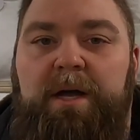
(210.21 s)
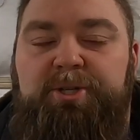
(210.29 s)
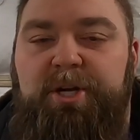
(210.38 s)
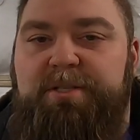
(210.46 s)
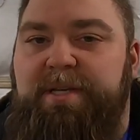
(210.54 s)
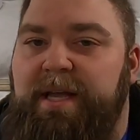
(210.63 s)

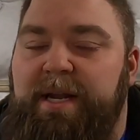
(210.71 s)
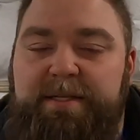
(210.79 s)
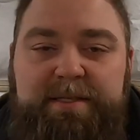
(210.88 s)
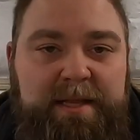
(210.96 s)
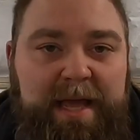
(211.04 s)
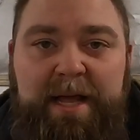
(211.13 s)
just to get
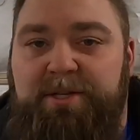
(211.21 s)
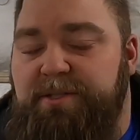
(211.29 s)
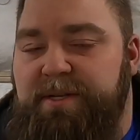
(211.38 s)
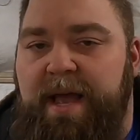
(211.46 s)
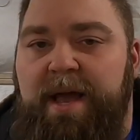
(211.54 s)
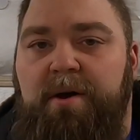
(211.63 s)
it to the edge
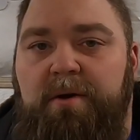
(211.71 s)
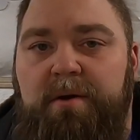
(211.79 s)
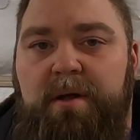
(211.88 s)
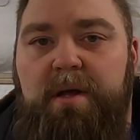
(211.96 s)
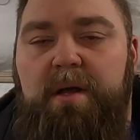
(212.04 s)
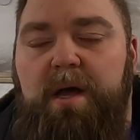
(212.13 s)
of
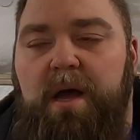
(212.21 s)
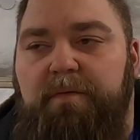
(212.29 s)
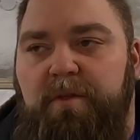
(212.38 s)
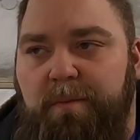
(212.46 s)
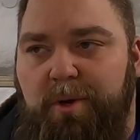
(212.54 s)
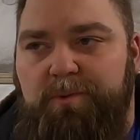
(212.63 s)
town,
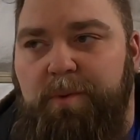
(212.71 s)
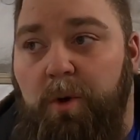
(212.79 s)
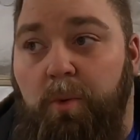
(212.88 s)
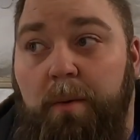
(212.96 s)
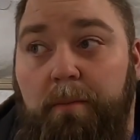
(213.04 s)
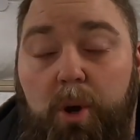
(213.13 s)
for the most
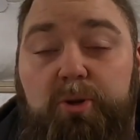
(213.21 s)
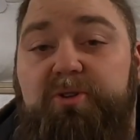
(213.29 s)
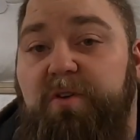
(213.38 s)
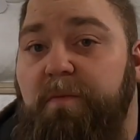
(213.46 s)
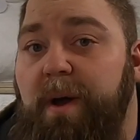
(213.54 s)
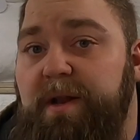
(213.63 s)
part, where
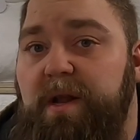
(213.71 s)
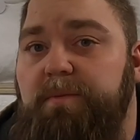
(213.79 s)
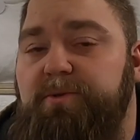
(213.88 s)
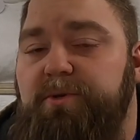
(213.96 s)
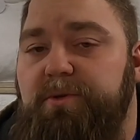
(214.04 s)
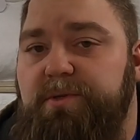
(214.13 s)
most of my
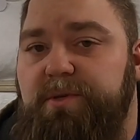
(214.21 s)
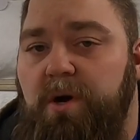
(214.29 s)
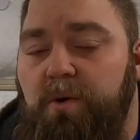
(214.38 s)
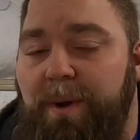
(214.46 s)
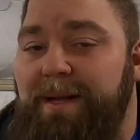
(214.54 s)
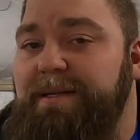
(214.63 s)
dumpsters
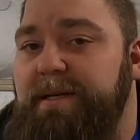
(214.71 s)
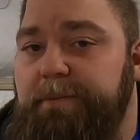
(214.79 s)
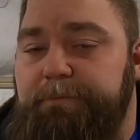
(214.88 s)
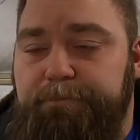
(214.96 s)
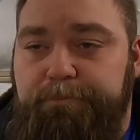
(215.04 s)
are rented.